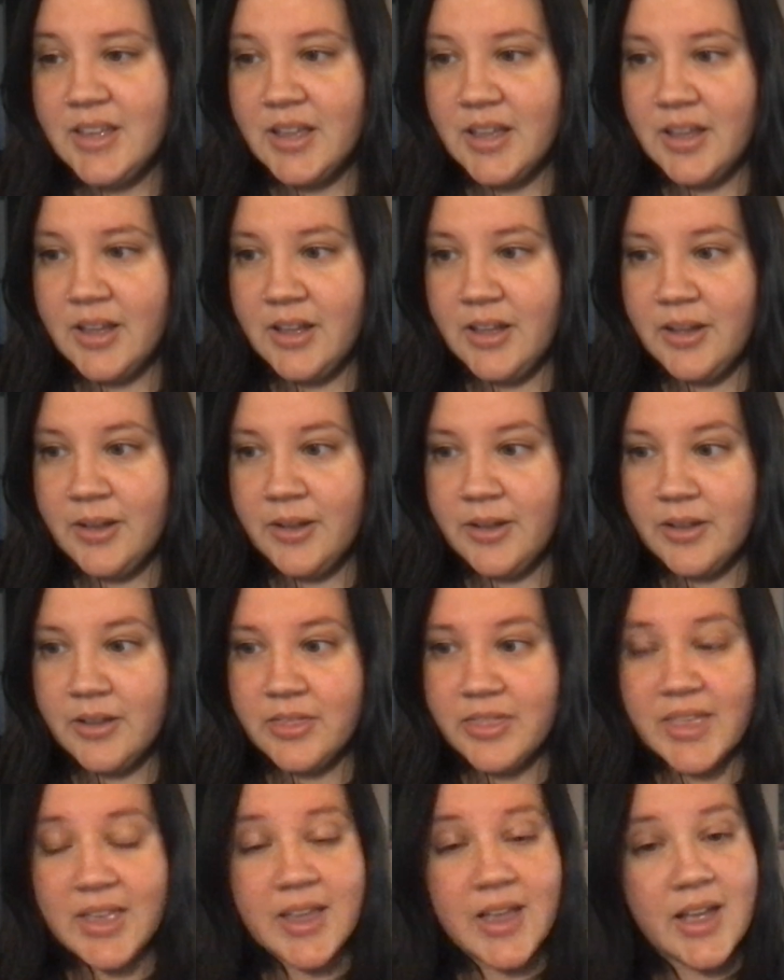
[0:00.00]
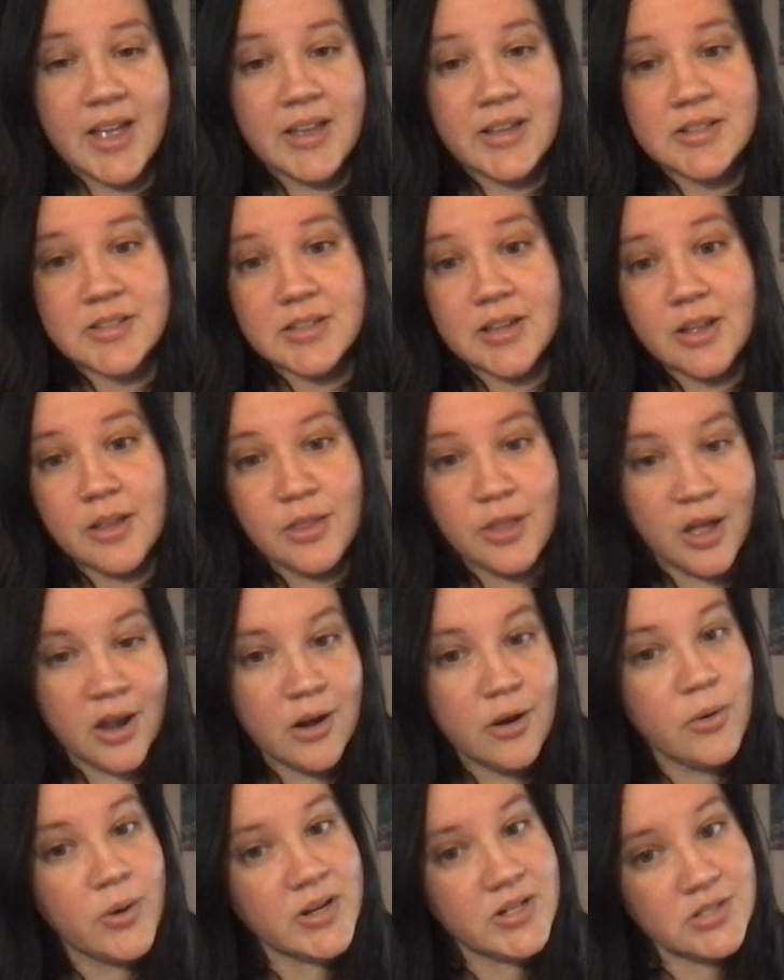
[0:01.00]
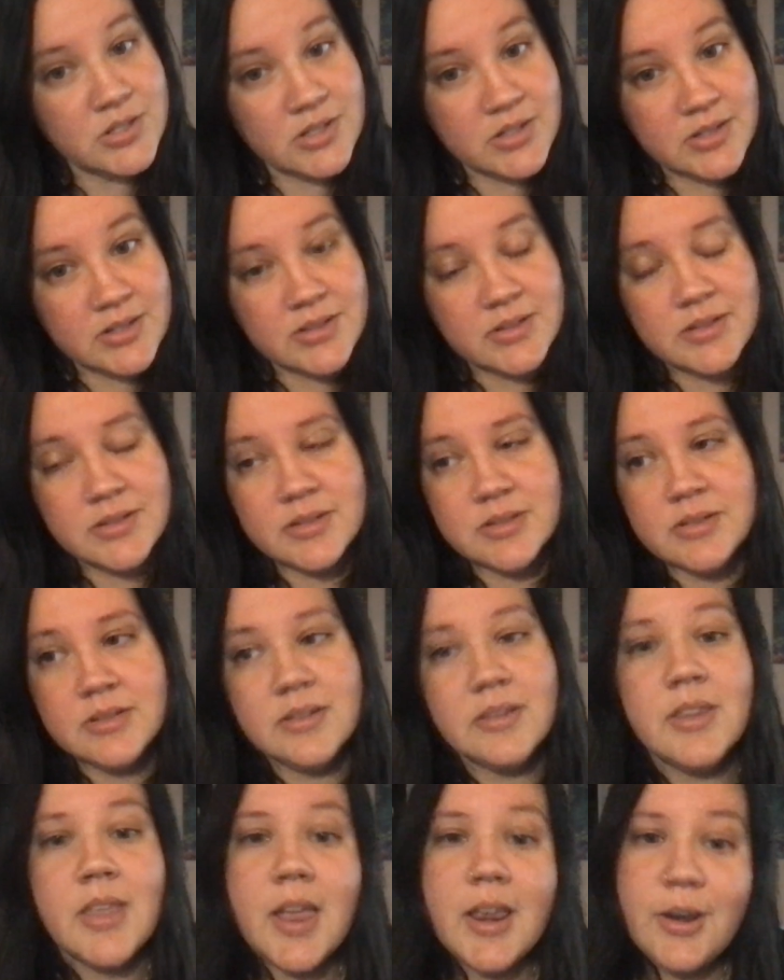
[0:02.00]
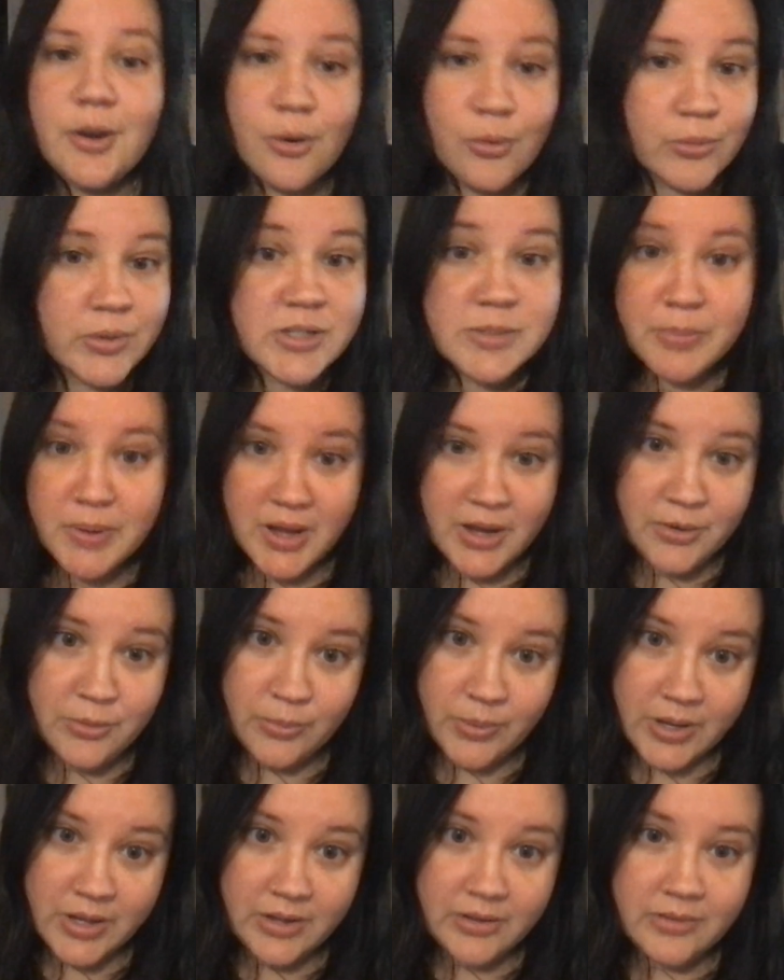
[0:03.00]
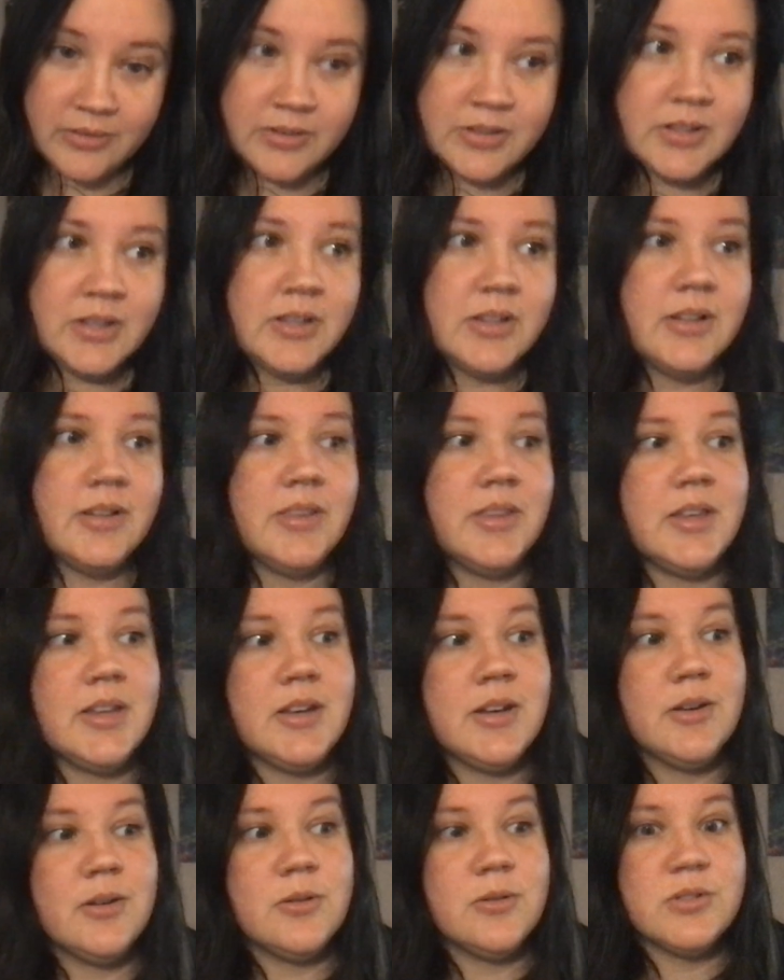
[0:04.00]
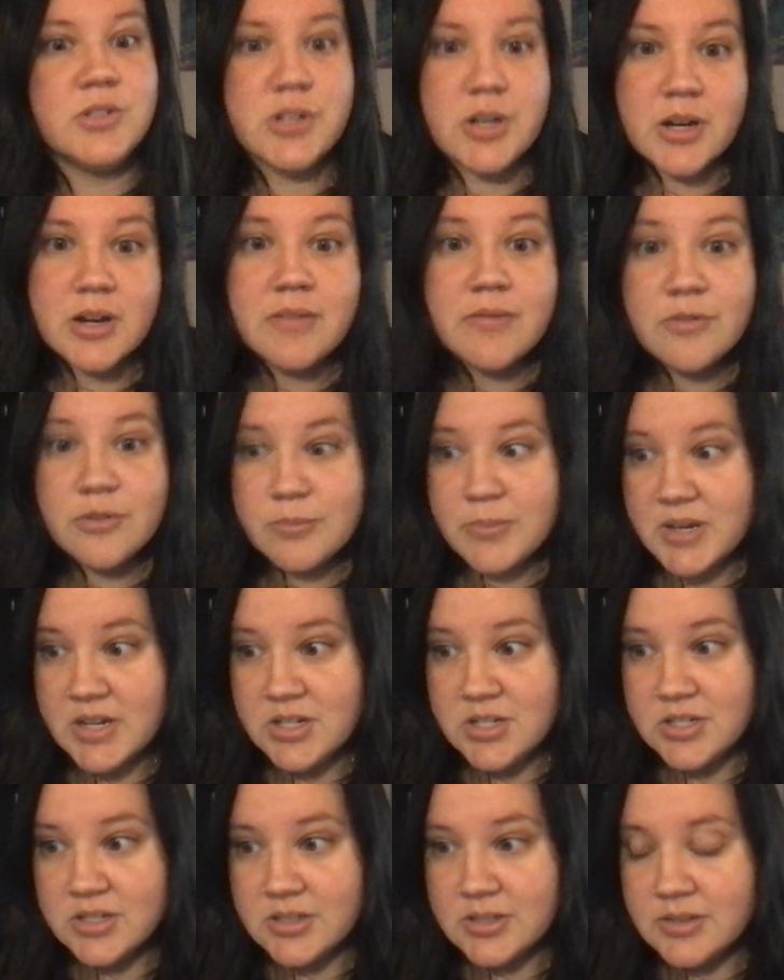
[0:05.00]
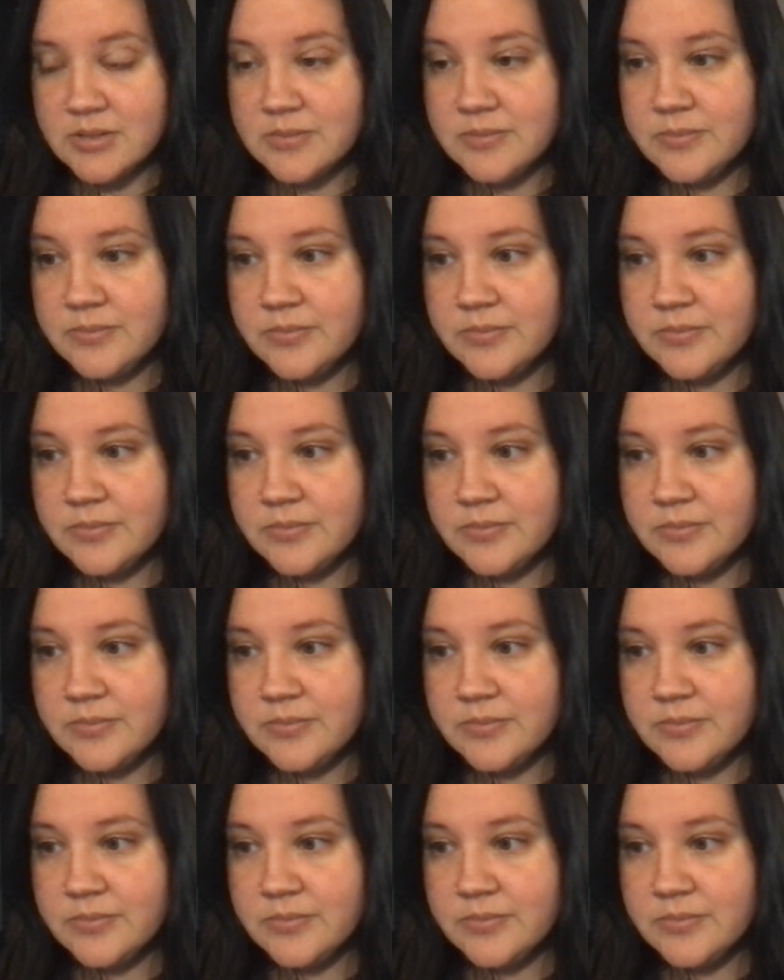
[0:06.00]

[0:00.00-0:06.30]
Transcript: They ask a lot of questions. They don't respond well. They don't share information.